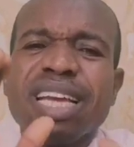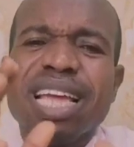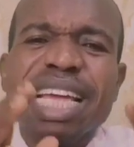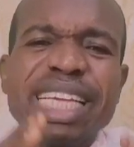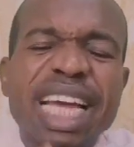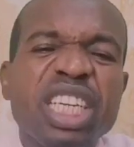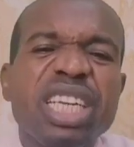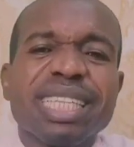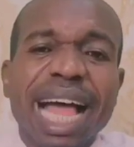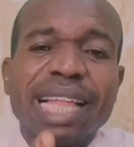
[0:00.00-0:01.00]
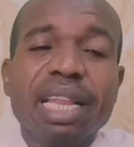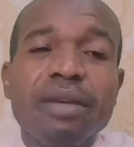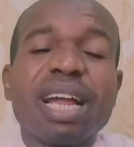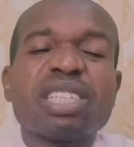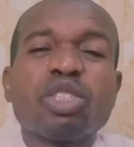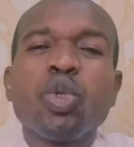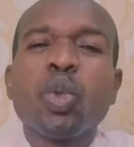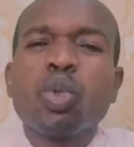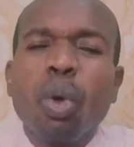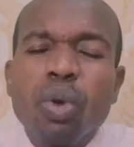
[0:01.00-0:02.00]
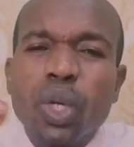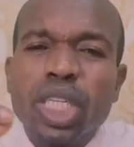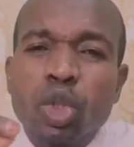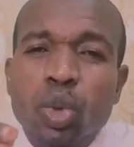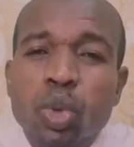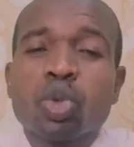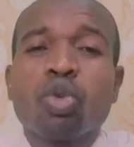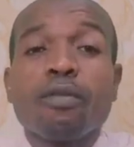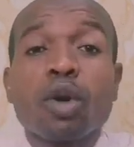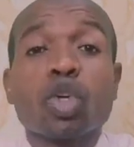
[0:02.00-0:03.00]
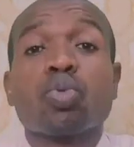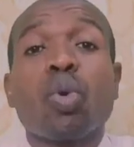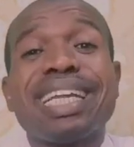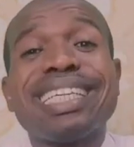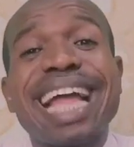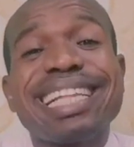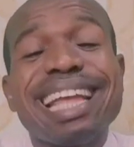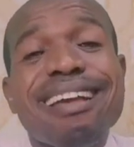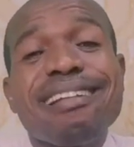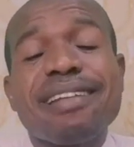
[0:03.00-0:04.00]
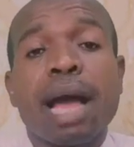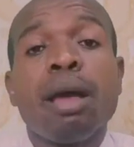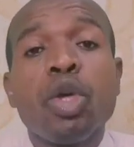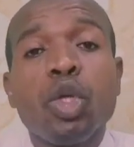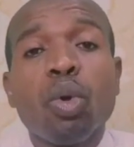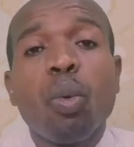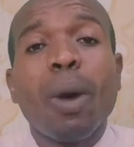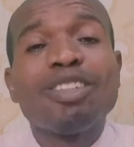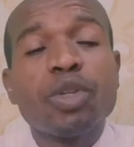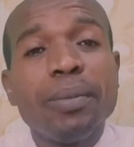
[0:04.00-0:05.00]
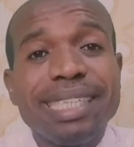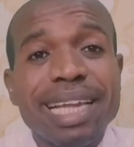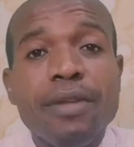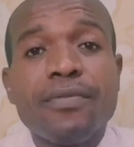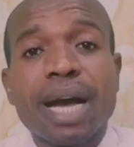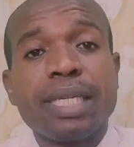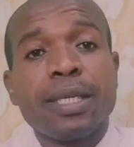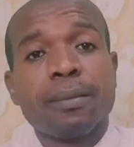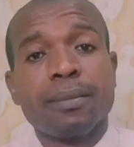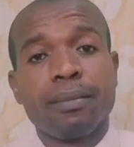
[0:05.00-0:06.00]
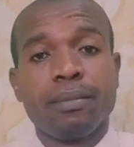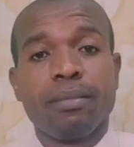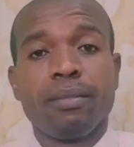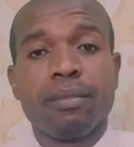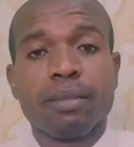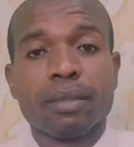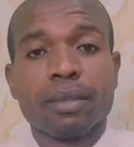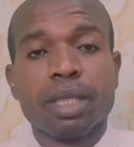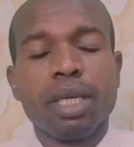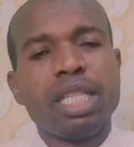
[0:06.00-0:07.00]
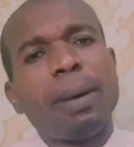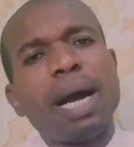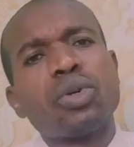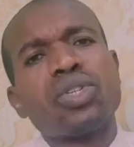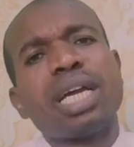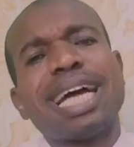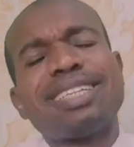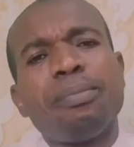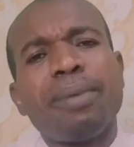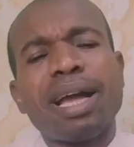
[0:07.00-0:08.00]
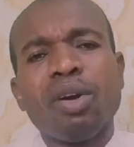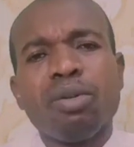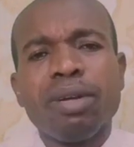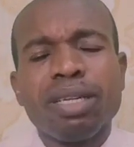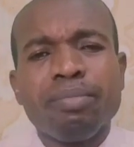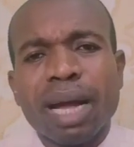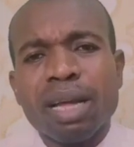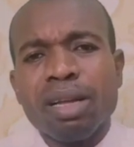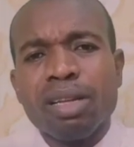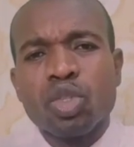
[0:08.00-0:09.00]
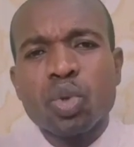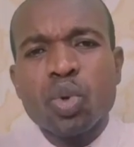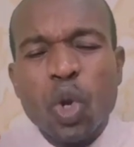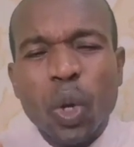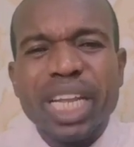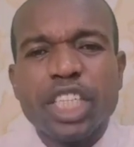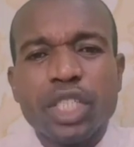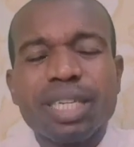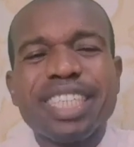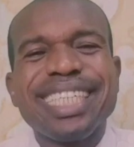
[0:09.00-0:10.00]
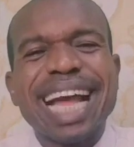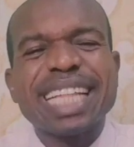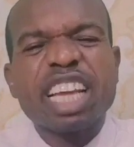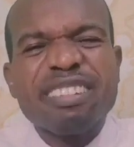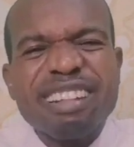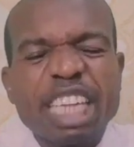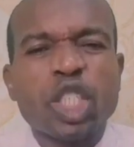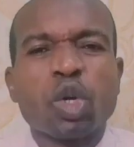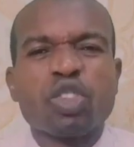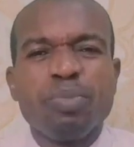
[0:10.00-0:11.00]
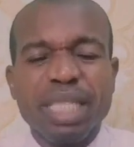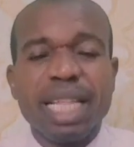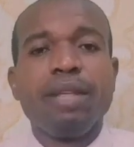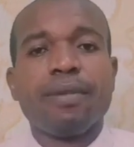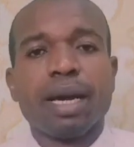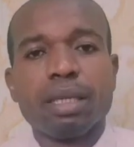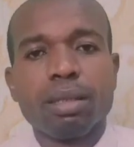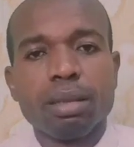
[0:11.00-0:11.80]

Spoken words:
engaging in that deliverance, you don't know the truth of God's word in that area. You want to be delivered. The Bible said that through knowledge shall the righteous be delivered.